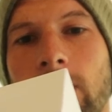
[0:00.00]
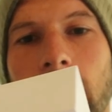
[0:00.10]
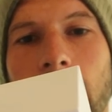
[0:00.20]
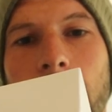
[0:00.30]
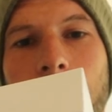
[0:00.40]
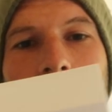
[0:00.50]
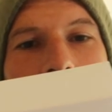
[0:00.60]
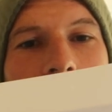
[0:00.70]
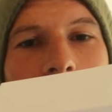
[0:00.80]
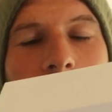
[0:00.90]

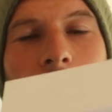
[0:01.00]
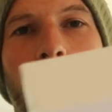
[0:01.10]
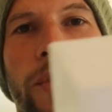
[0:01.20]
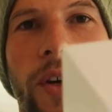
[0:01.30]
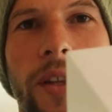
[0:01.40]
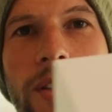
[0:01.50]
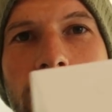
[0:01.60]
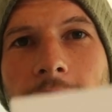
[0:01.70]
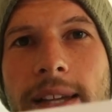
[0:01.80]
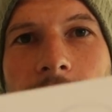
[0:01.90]
Okay, we've got the
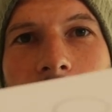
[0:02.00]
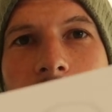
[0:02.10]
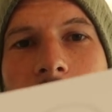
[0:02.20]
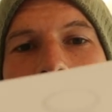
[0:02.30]
sizing and